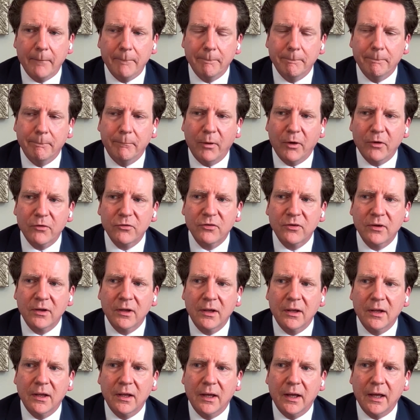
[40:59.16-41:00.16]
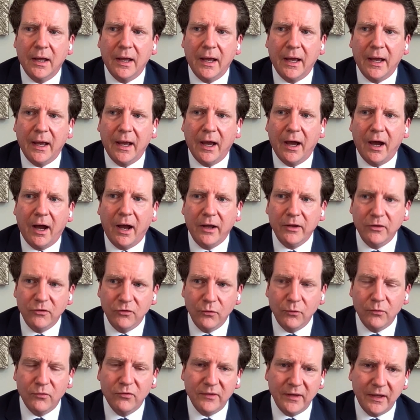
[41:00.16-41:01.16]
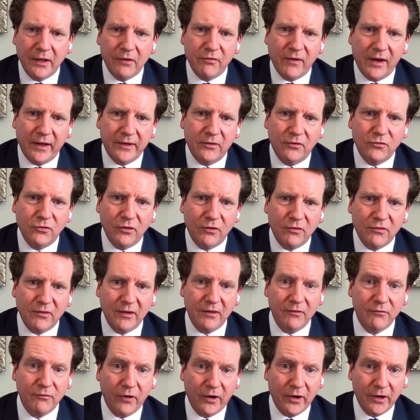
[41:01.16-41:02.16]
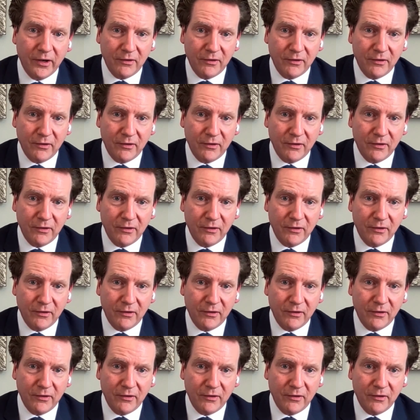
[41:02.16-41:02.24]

but I do see advantages in very